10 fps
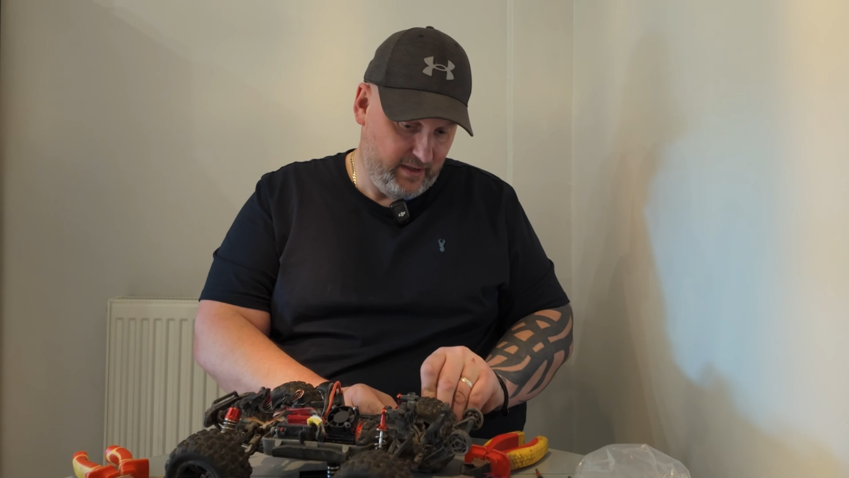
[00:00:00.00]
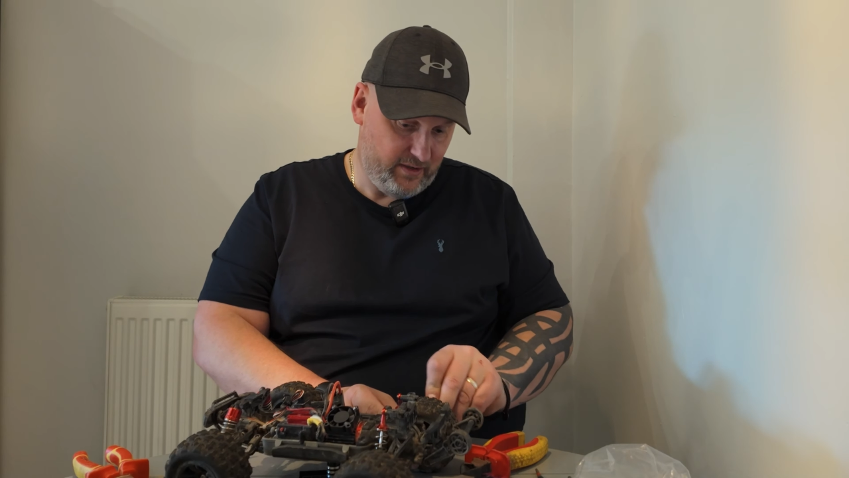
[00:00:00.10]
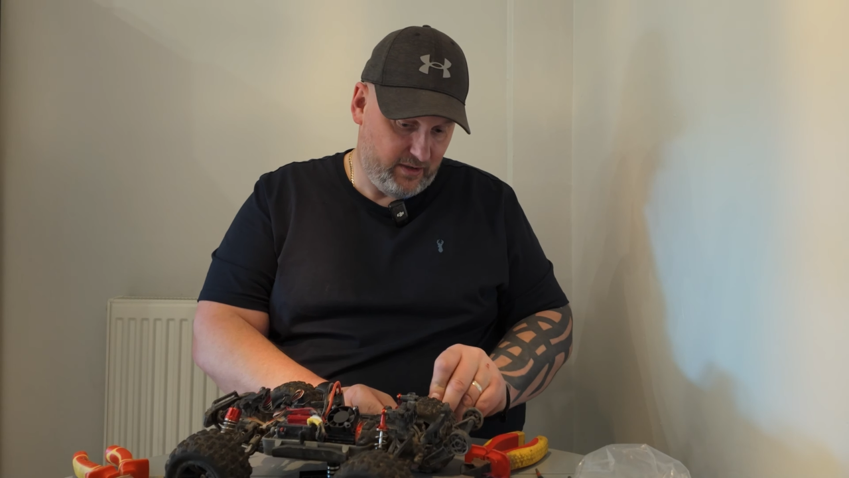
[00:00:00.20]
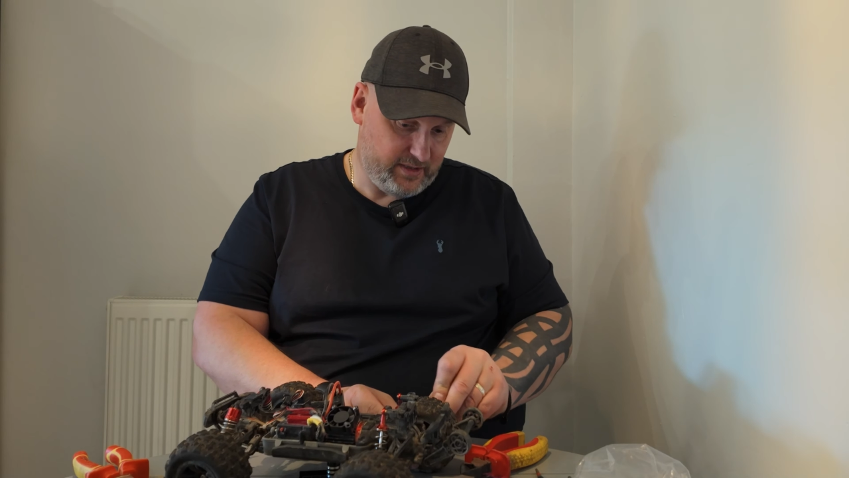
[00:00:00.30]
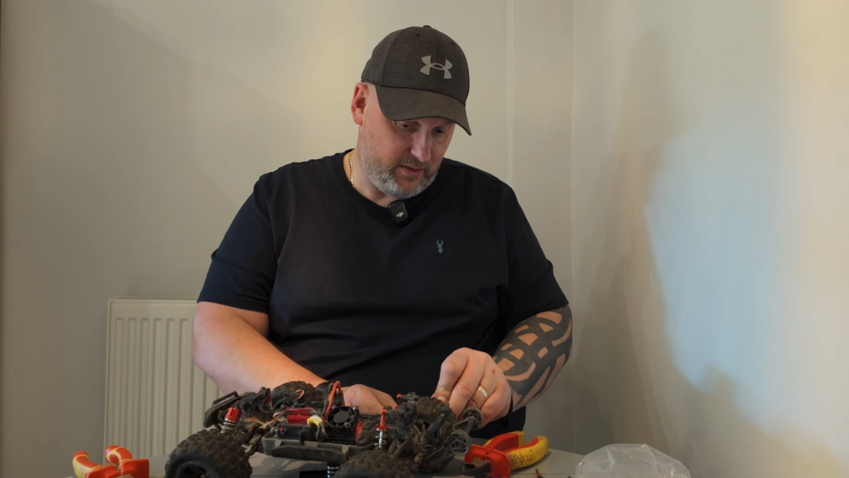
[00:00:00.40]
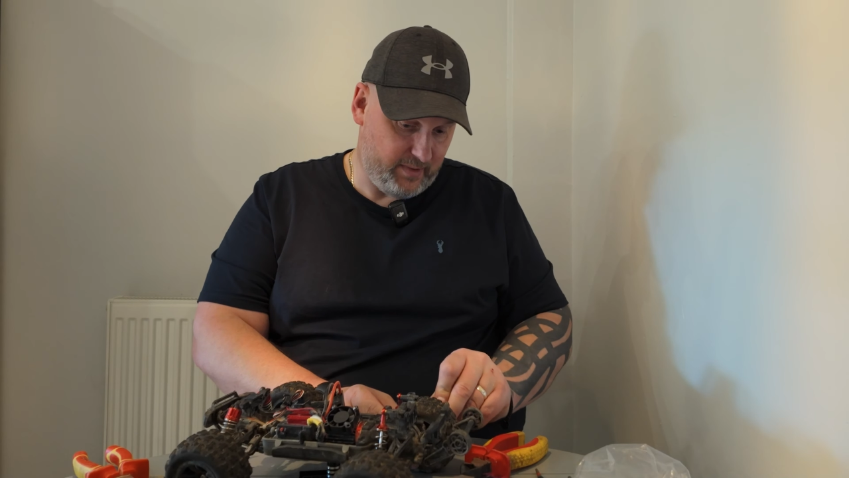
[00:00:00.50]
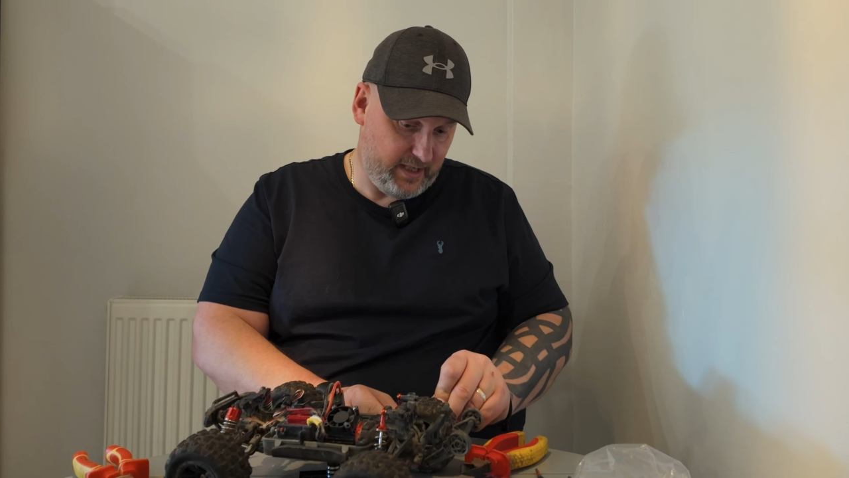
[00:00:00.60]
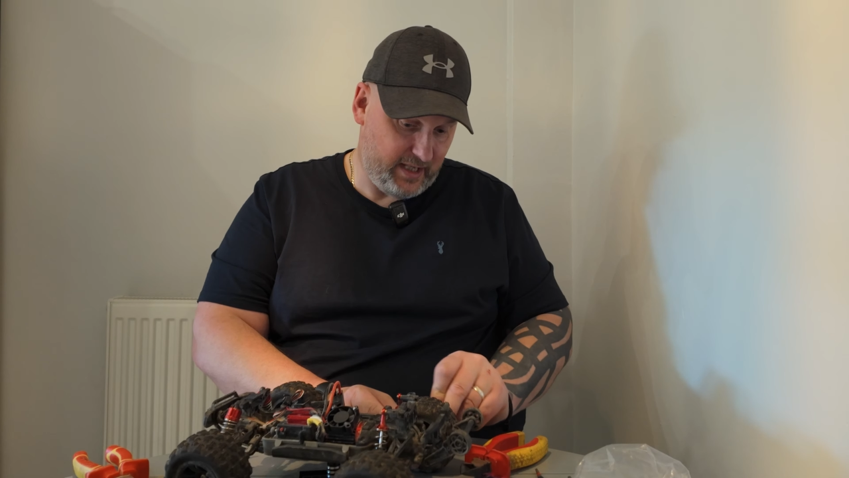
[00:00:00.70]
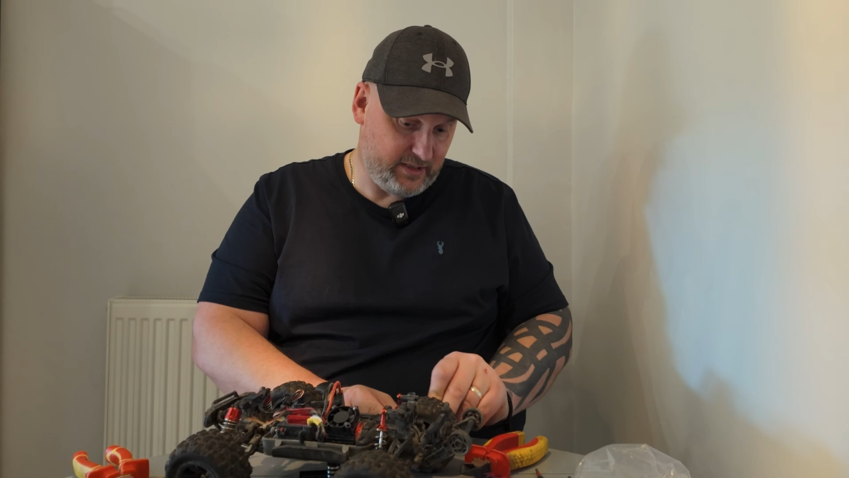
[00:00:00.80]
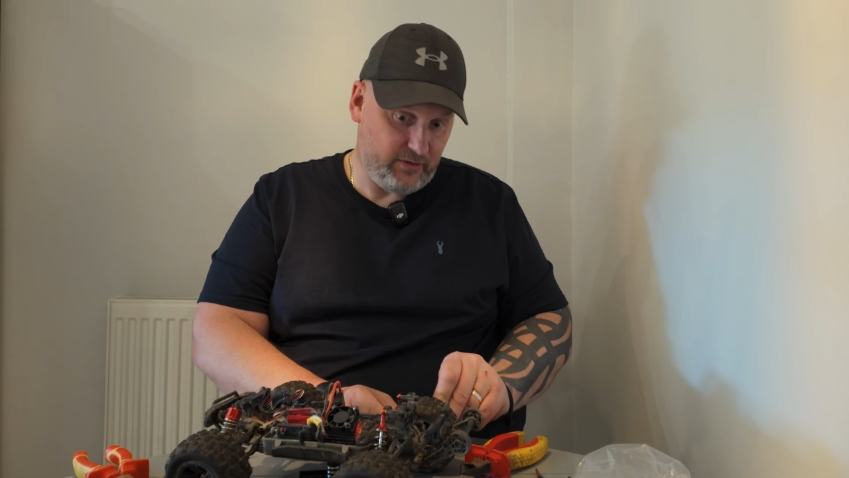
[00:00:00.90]
because it'll be
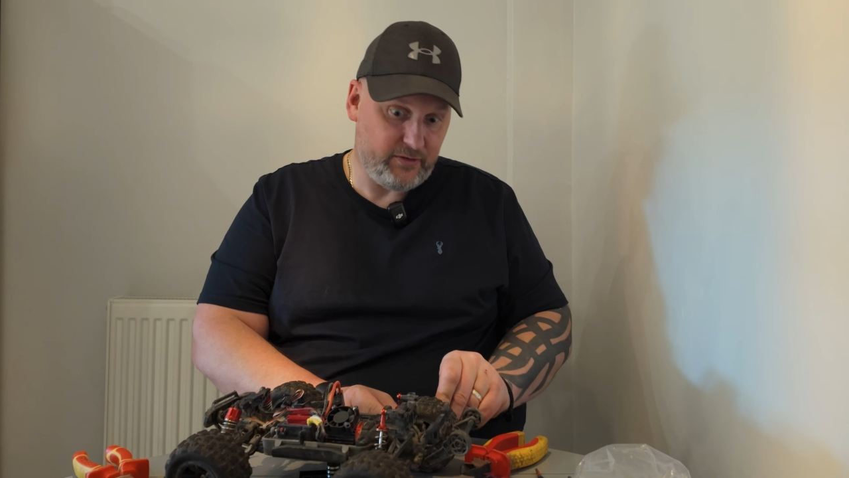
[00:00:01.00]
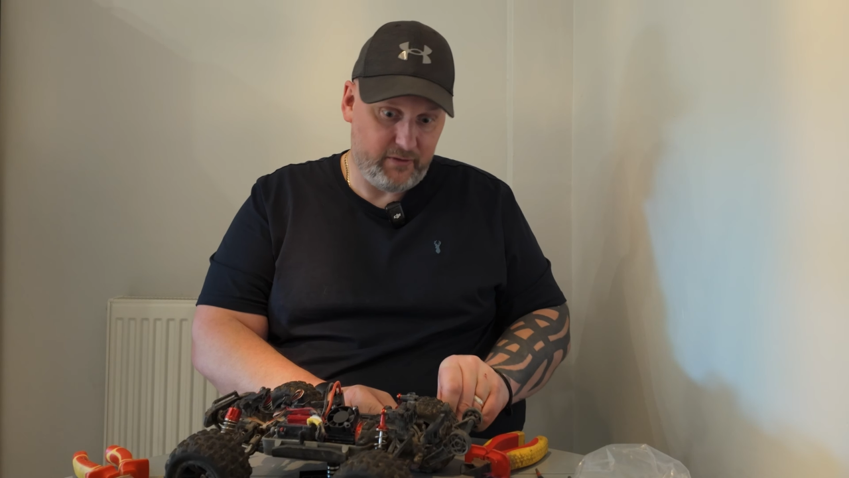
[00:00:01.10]
yet another